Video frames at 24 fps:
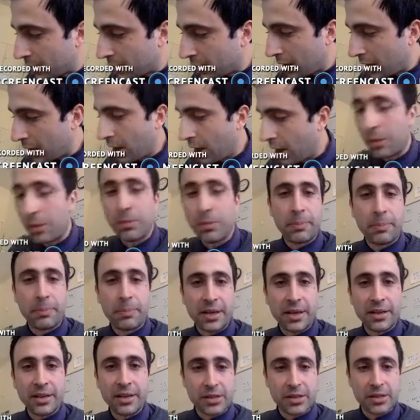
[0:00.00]
Oh, my
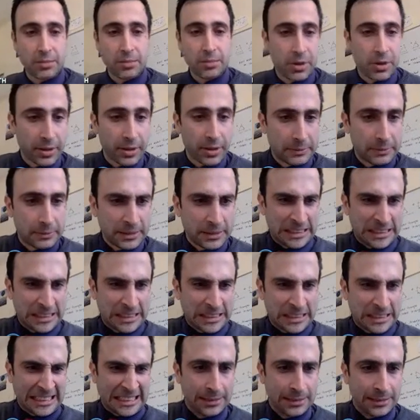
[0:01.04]
pen doesn't work.
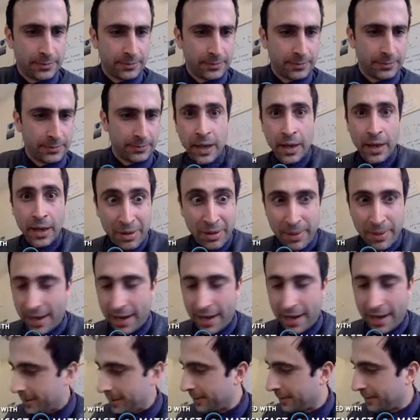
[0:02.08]
And we're
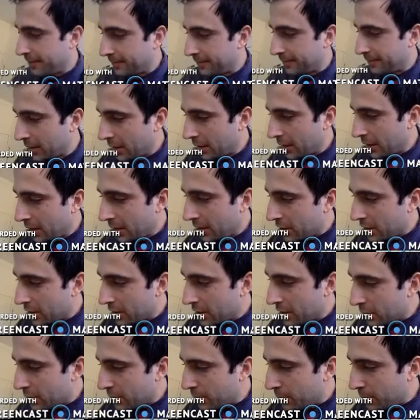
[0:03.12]
back.
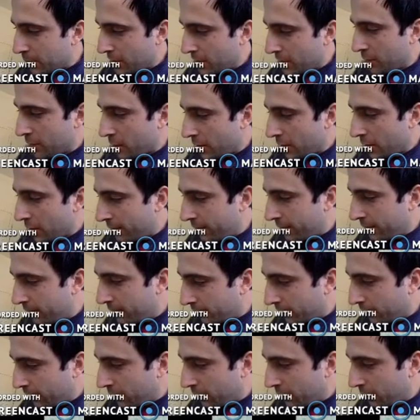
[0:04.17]
So subtract 9
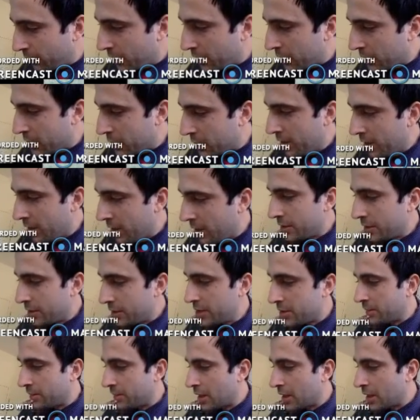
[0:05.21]
from both sides.
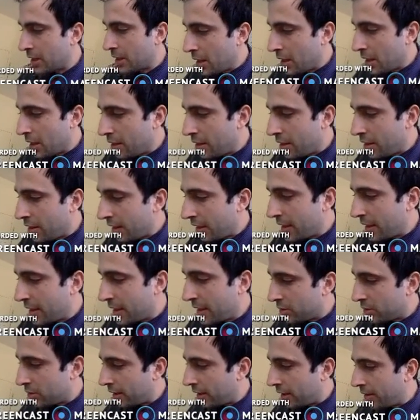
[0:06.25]
They
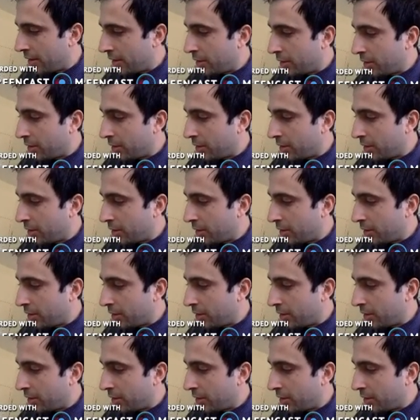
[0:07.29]
cancel out.